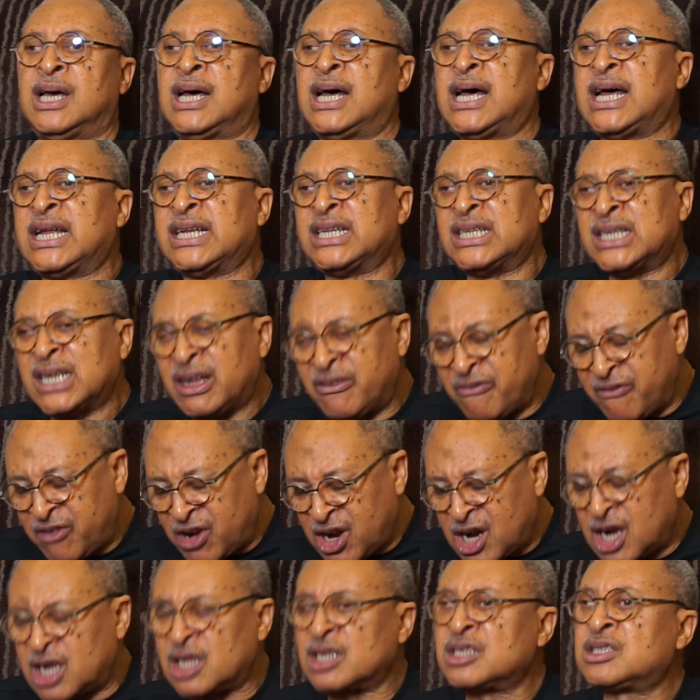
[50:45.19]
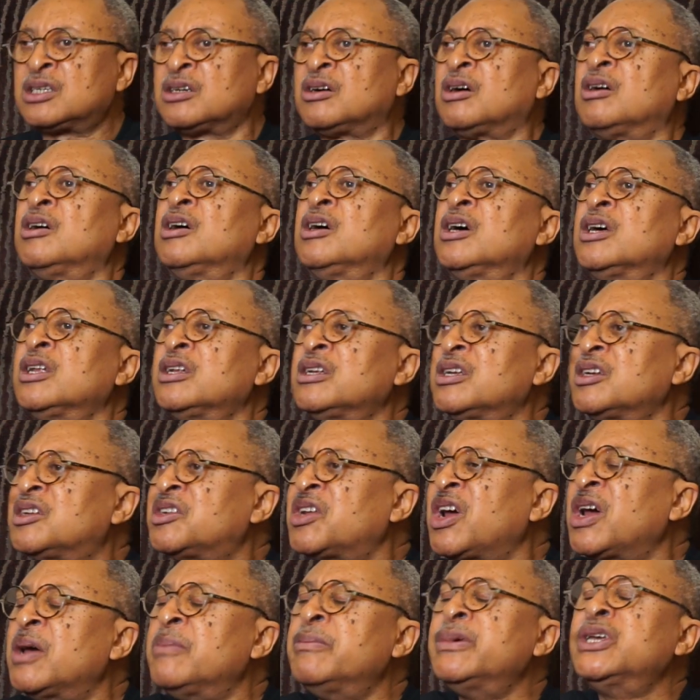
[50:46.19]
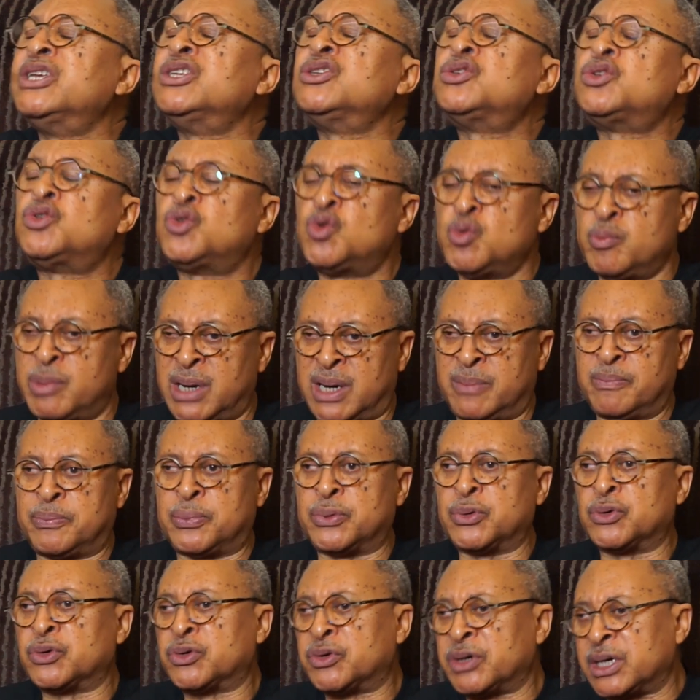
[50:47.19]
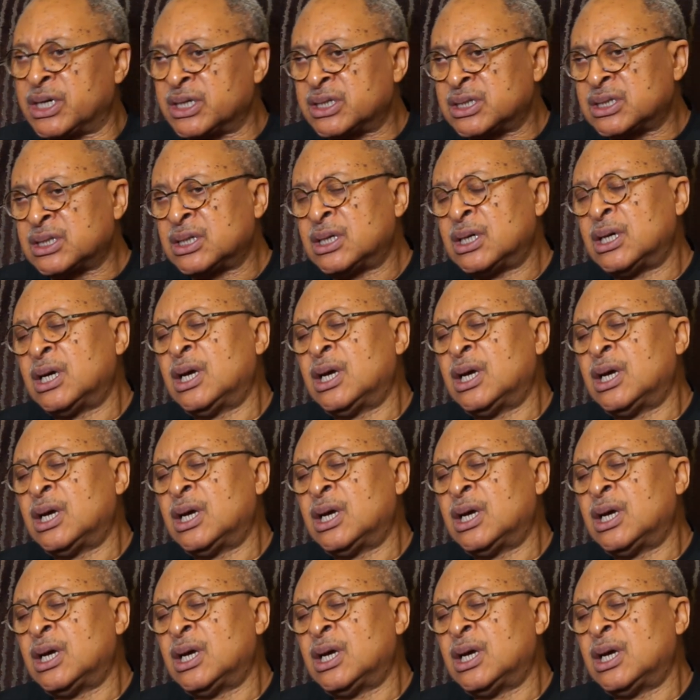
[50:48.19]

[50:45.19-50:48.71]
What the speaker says: And culture determines human progress.